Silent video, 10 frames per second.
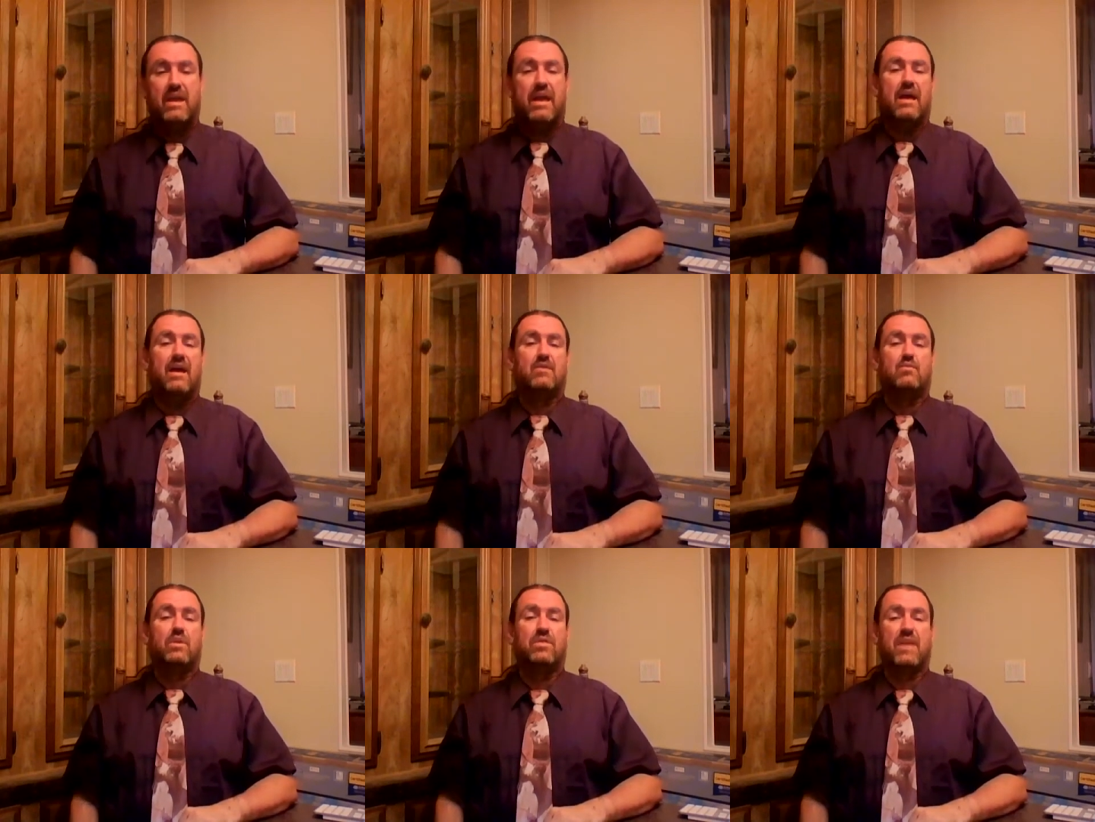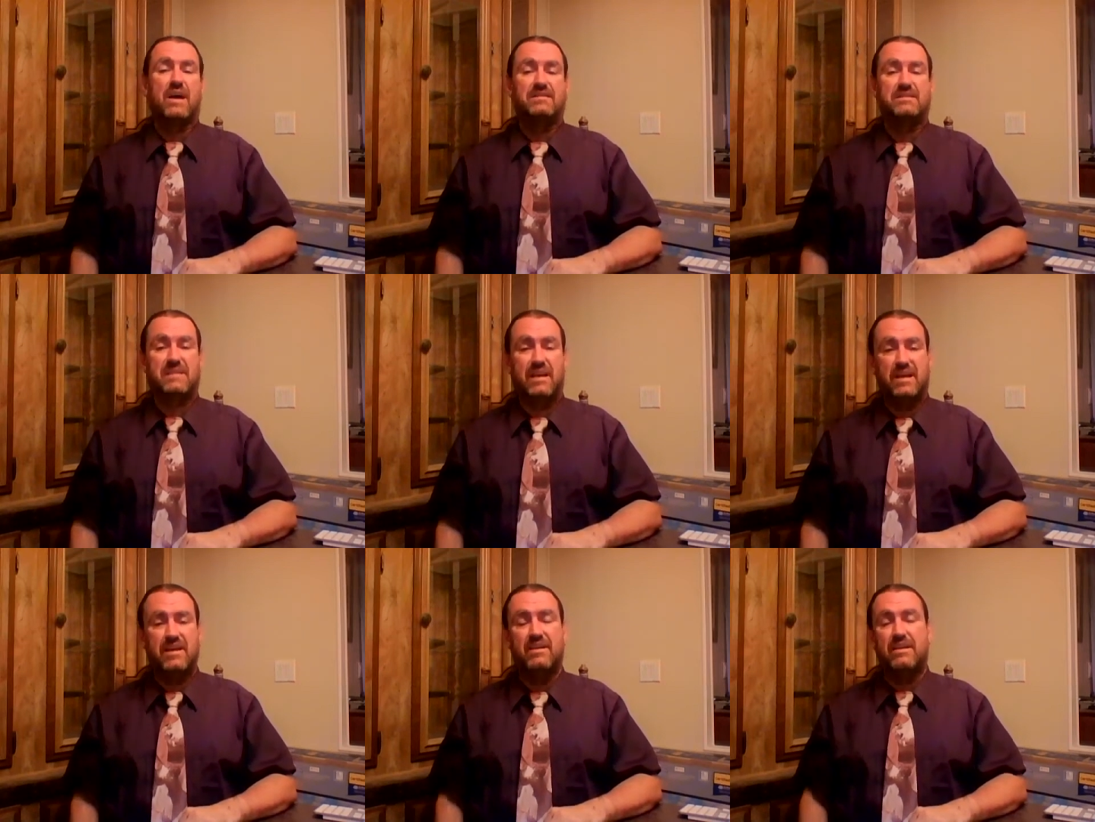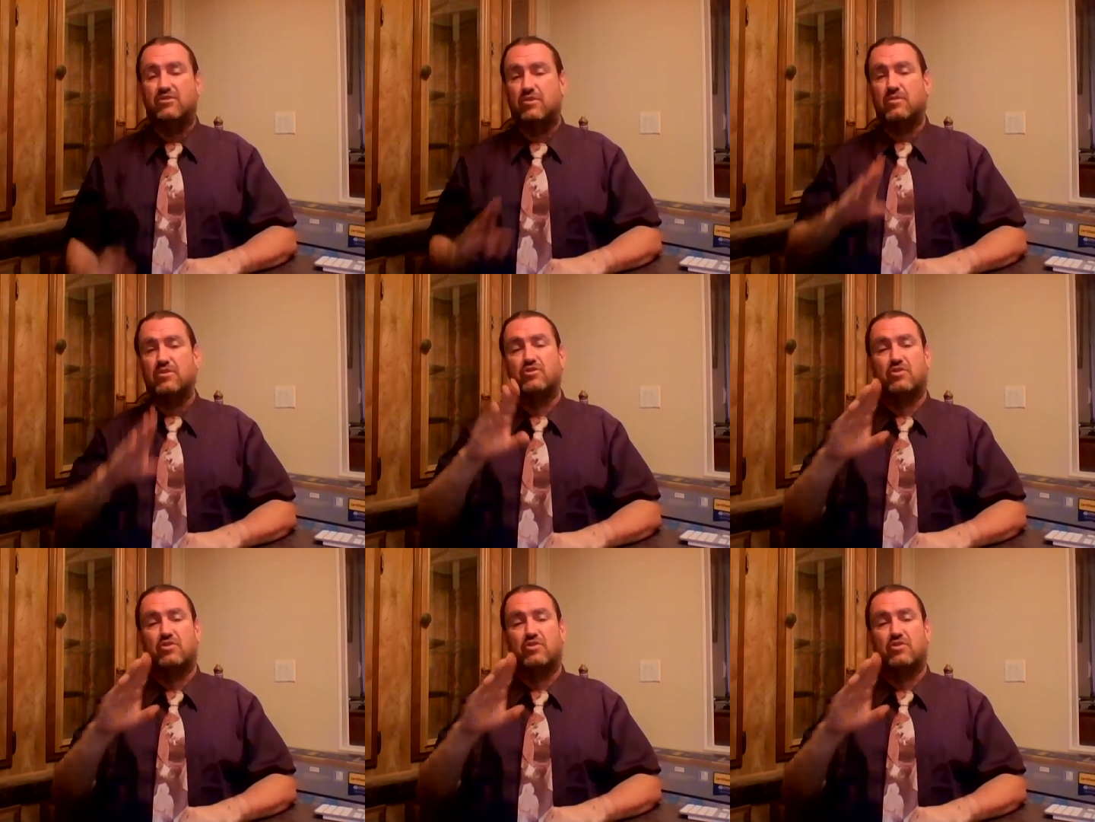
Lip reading: And with that said, interpreters,